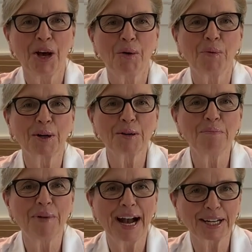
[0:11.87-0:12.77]
Welcome
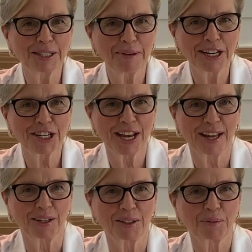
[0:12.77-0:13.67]
back to my
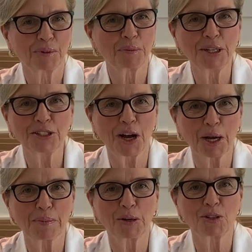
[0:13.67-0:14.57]
channel where we talk
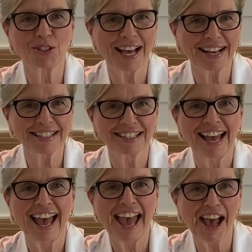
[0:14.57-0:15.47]
about sex,
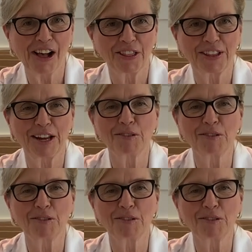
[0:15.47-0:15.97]
health, and